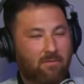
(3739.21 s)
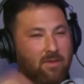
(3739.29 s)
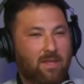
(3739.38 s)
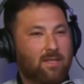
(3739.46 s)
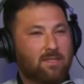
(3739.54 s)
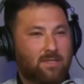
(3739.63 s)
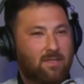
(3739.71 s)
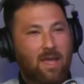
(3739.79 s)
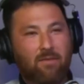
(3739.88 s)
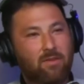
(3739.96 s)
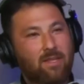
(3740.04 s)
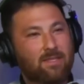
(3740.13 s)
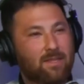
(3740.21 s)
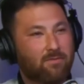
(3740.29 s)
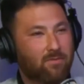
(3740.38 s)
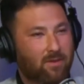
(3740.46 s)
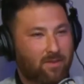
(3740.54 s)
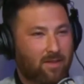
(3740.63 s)
Everything's
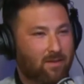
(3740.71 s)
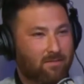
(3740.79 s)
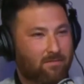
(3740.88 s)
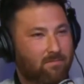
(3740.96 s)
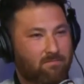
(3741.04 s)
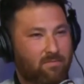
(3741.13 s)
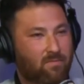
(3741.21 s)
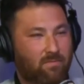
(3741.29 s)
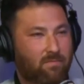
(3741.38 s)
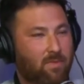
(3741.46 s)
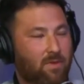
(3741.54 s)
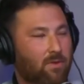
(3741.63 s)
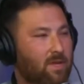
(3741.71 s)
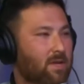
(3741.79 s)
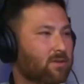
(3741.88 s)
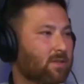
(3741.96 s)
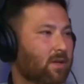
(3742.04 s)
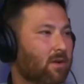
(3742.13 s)
different than
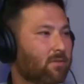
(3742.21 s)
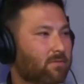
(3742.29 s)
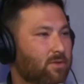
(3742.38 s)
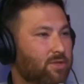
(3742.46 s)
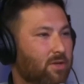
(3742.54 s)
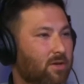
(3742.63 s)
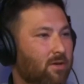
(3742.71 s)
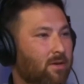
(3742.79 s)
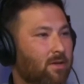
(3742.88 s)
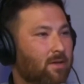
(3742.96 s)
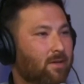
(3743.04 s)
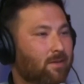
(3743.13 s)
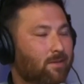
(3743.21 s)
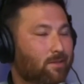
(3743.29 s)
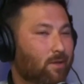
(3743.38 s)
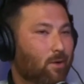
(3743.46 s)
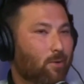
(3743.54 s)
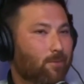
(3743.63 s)
30 years ago for sure. Yeah.
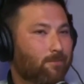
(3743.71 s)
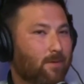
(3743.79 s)
So,